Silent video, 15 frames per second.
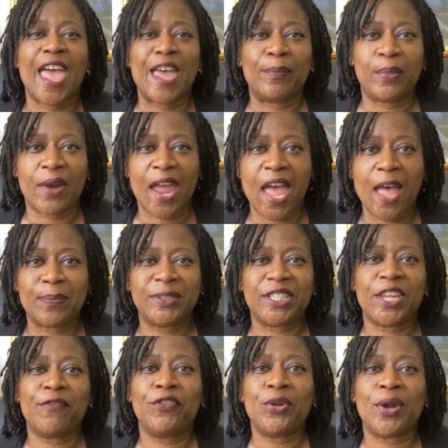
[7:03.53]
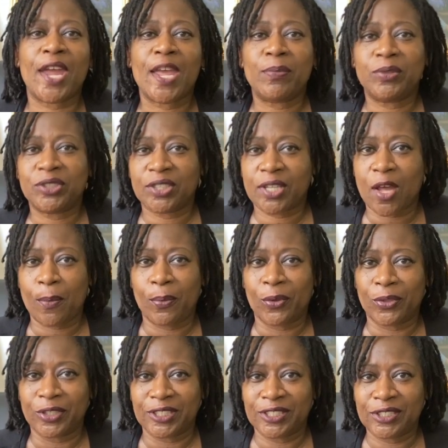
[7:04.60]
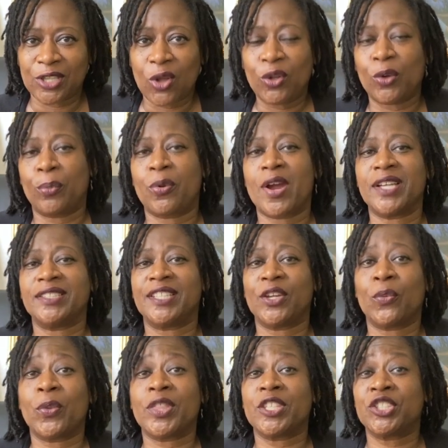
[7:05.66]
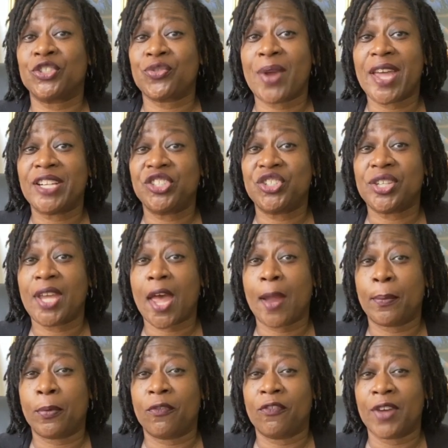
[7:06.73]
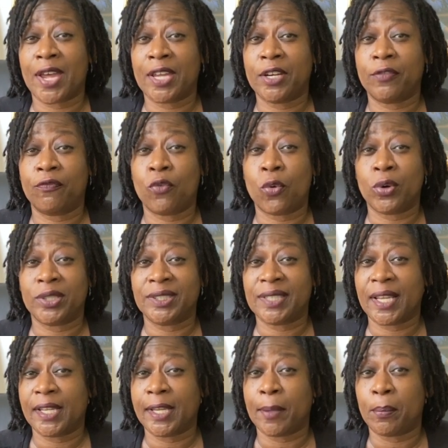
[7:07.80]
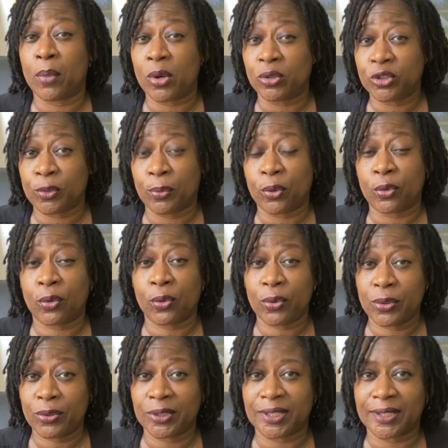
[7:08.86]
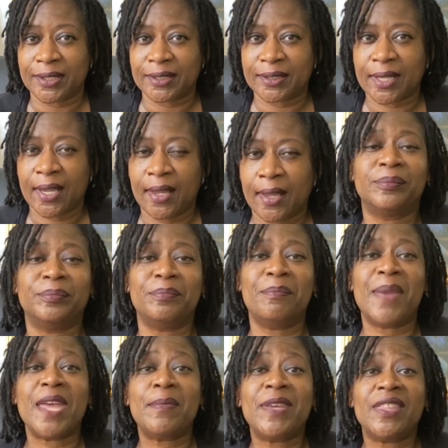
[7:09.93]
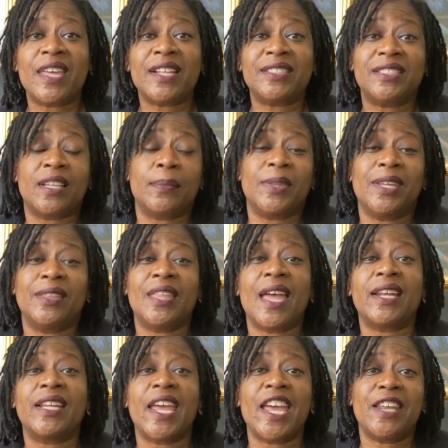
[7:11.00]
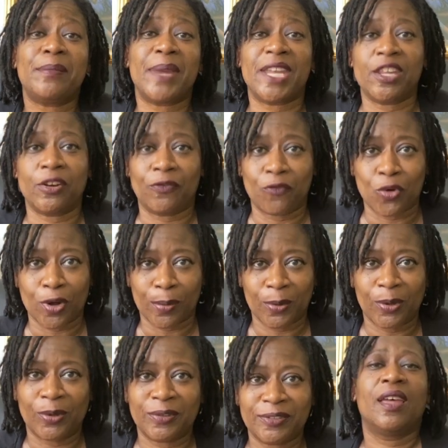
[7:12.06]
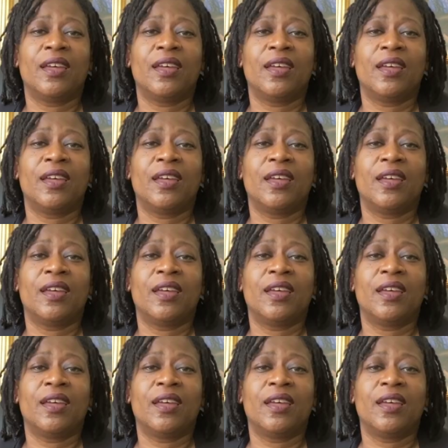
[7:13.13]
And perhaps if you're able to couple the solo pricing with the strategy I provided for sailing multiple cruises, maybe that's something that can make it affordable.